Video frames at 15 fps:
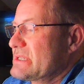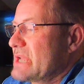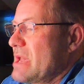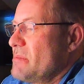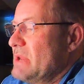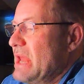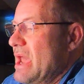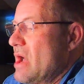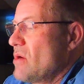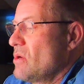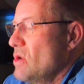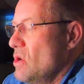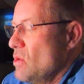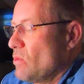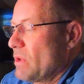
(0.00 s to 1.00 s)
coming out,
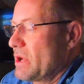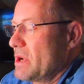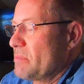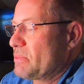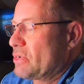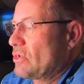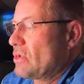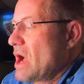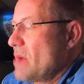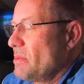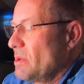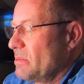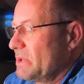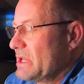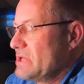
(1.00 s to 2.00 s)
we're going to
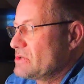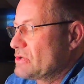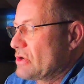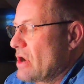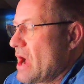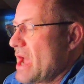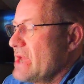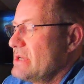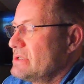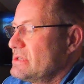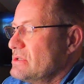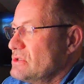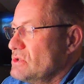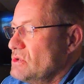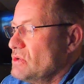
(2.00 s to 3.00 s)
probably try to
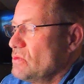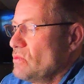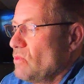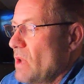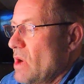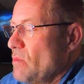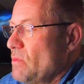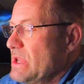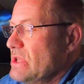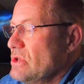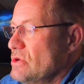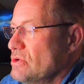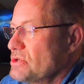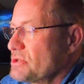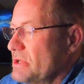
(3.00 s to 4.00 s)
do what we
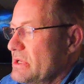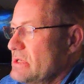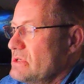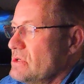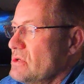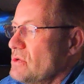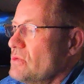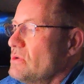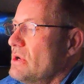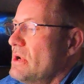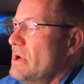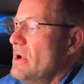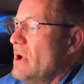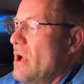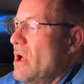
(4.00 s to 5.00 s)
usually do
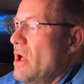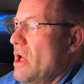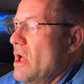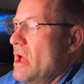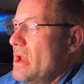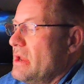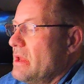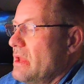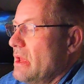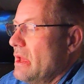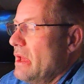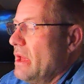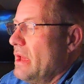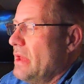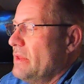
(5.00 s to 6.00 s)
on
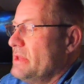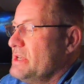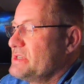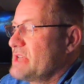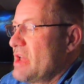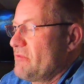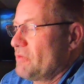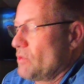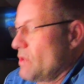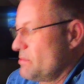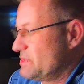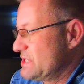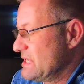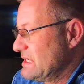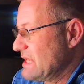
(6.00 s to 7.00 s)
these
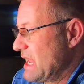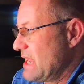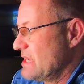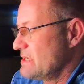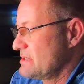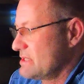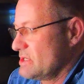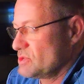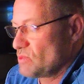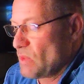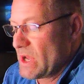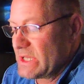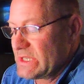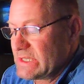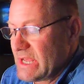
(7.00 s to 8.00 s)
FOMC days, these
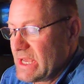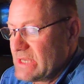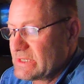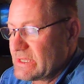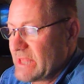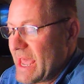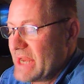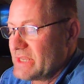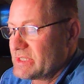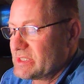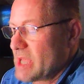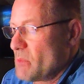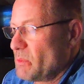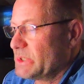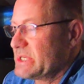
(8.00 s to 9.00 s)
Wednesdays, and that is
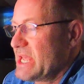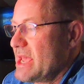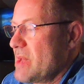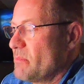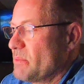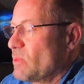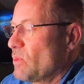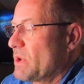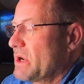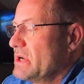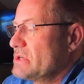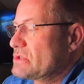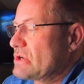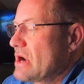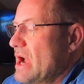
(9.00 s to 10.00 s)
double dip. We're going
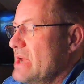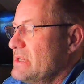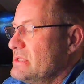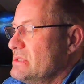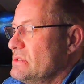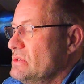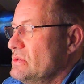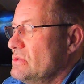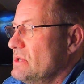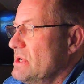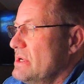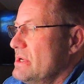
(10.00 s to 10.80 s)
to try to